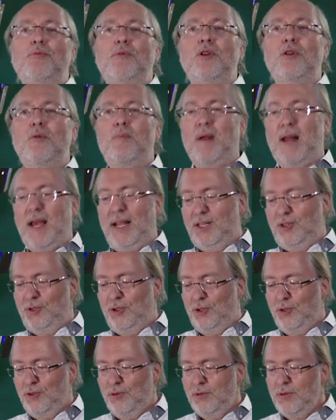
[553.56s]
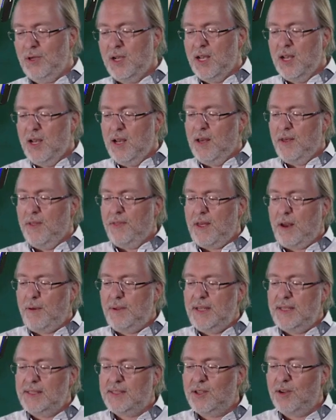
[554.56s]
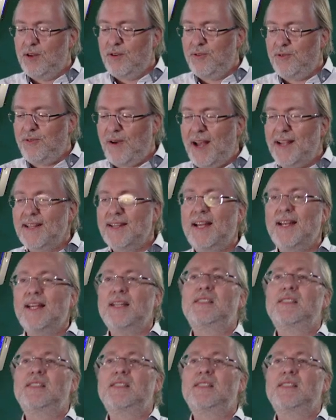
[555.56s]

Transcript: we will apply to you. There is a final